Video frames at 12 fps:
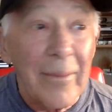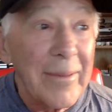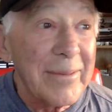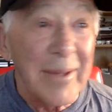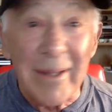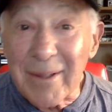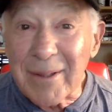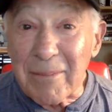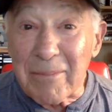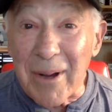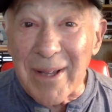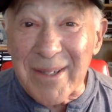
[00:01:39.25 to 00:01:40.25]
Send it to
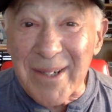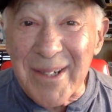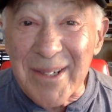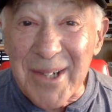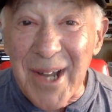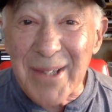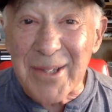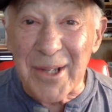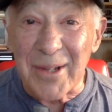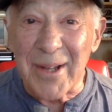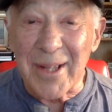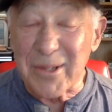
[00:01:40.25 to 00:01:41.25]
President
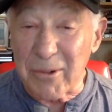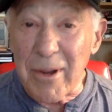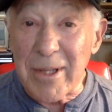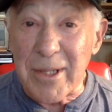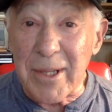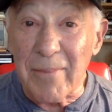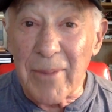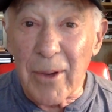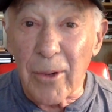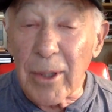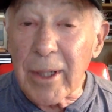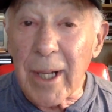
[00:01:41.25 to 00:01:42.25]
Johnson. That's crazy.
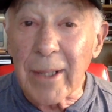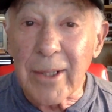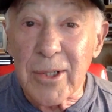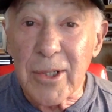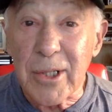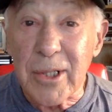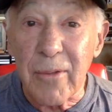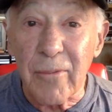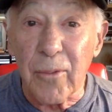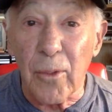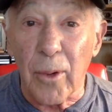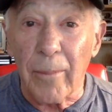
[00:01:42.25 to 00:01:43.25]
Early
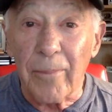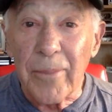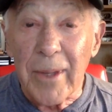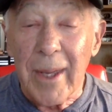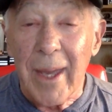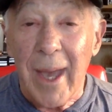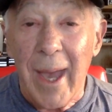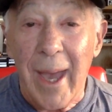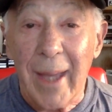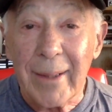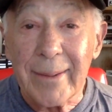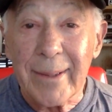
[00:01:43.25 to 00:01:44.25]
1964.
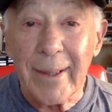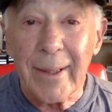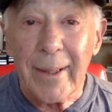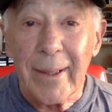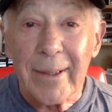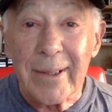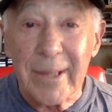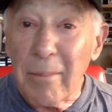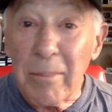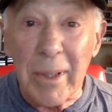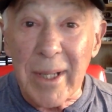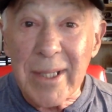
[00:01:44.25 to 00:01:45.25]
And
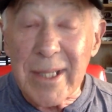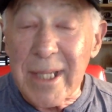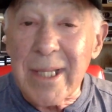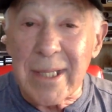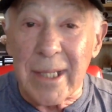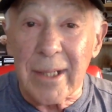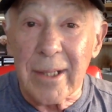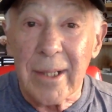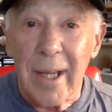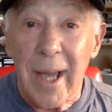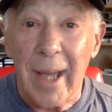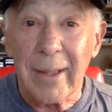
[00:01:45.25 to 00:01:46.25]
somebody sees it,
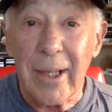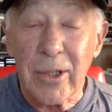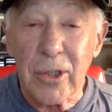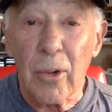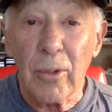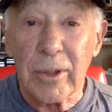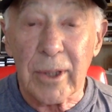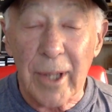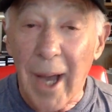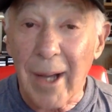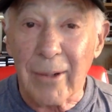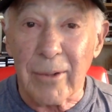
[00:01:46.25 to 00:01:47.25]
and they show it to
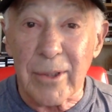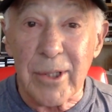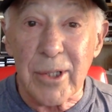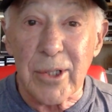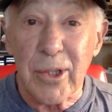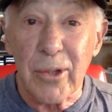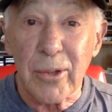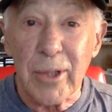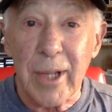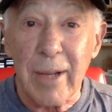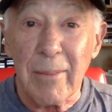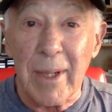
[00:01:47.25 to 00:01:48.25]
Congress. It's
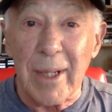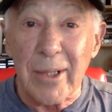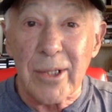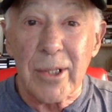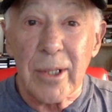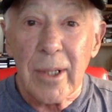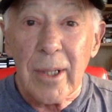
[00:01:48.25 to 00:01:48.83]
13 minutes.